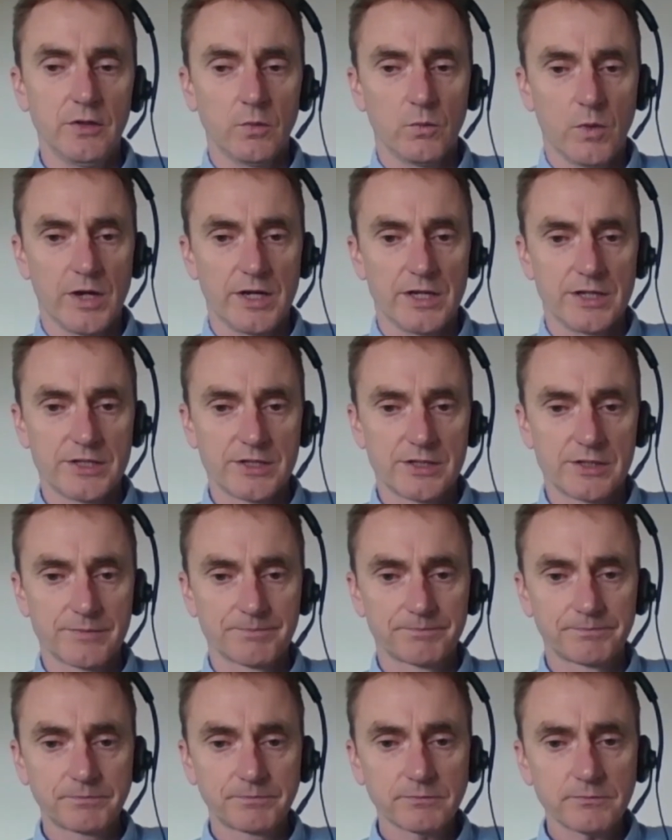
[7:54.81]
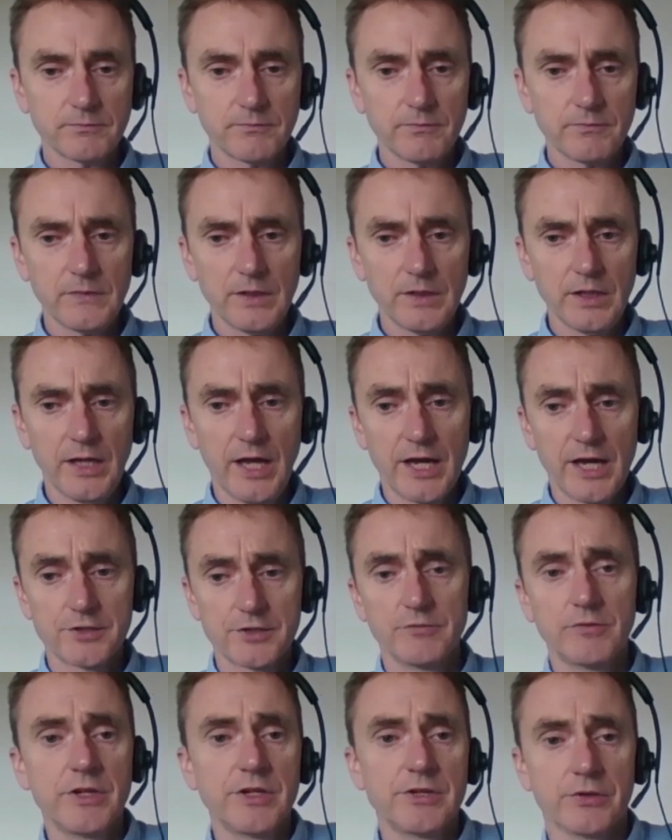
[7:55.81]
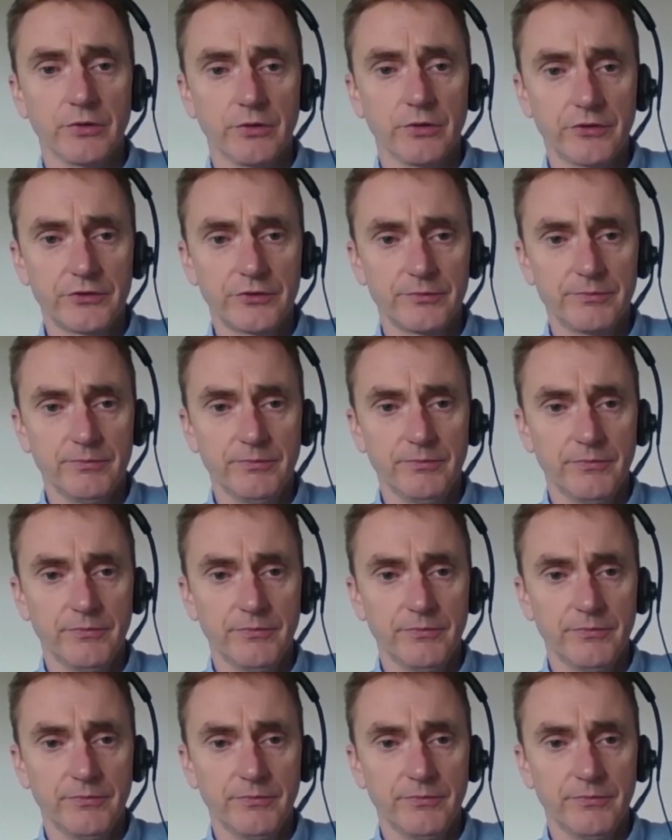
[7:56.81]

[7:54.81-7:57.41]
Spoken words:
waste as a resource.